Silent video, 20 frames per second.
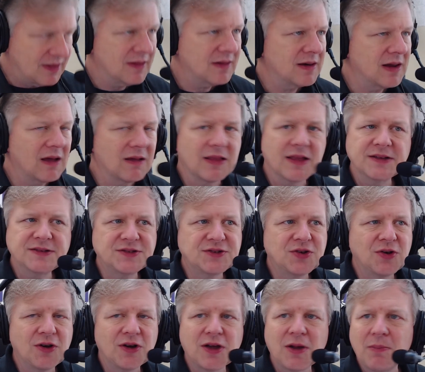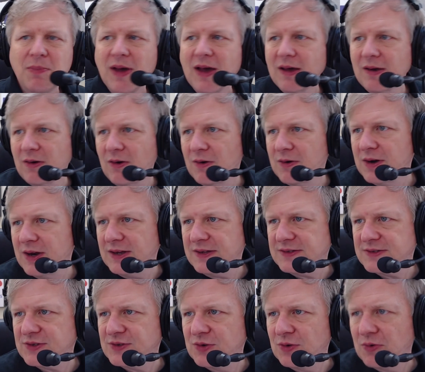Now let's talk about our
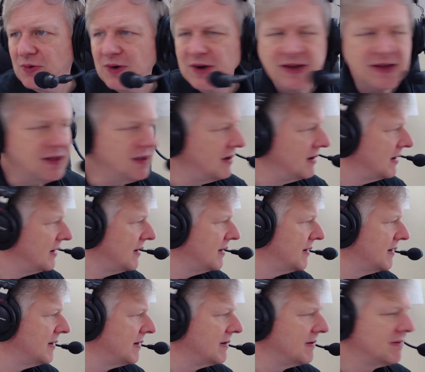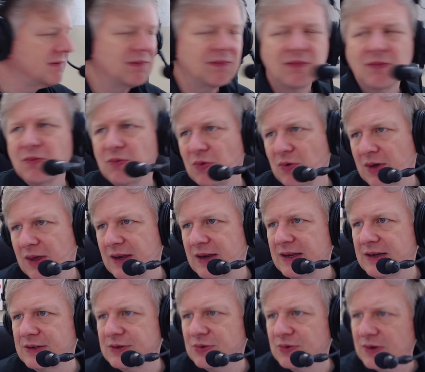next story. We'll get
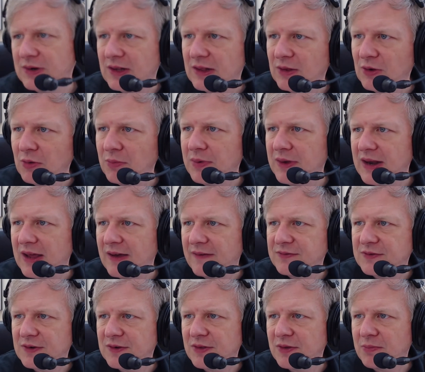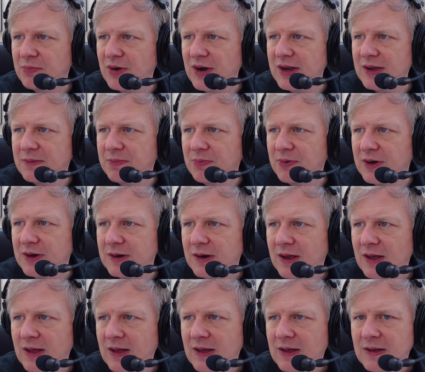into it a little bit after the break, but
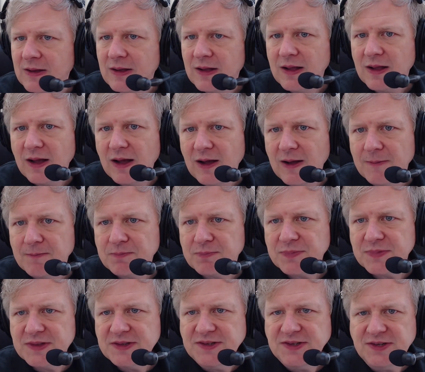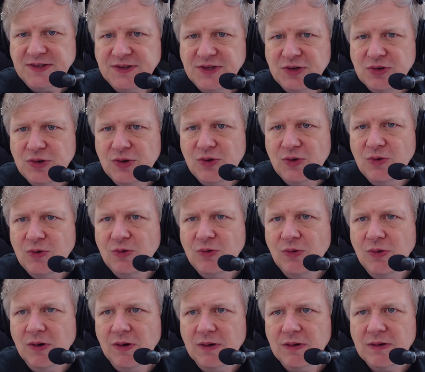this is a
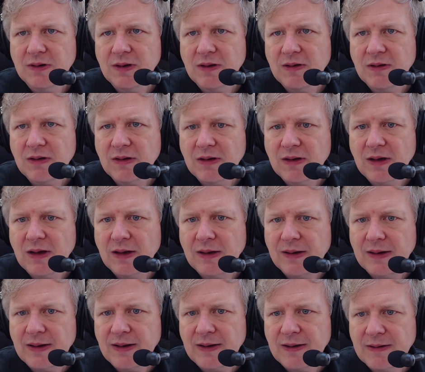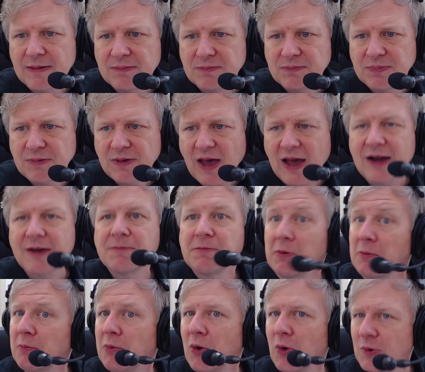new kind of
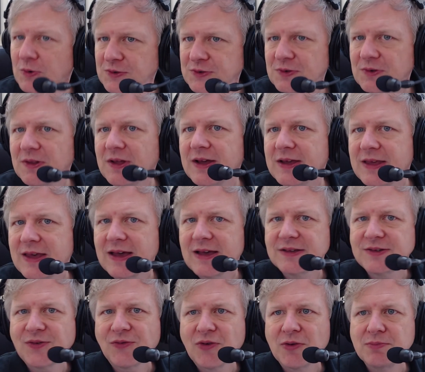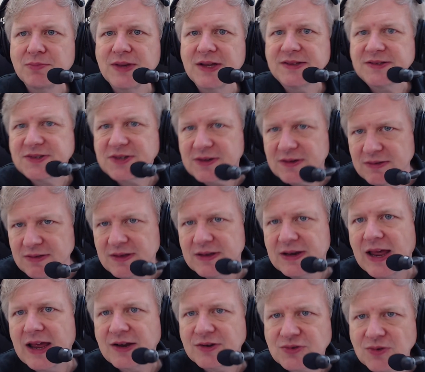proposal, I guess, from NHTSA, the
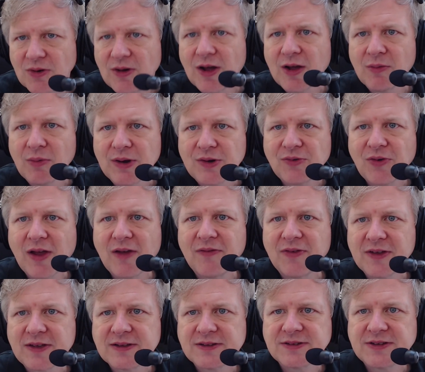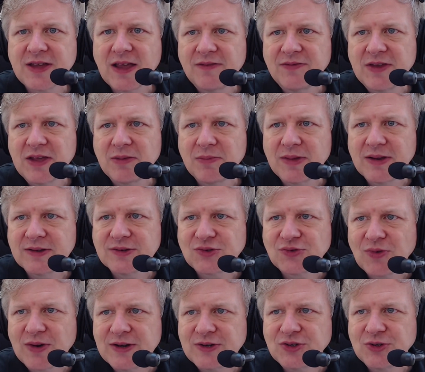National Highway Traffic and Safety
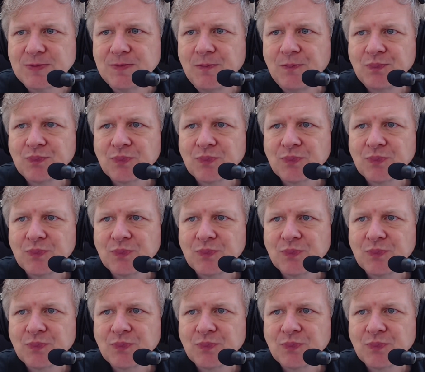Administration.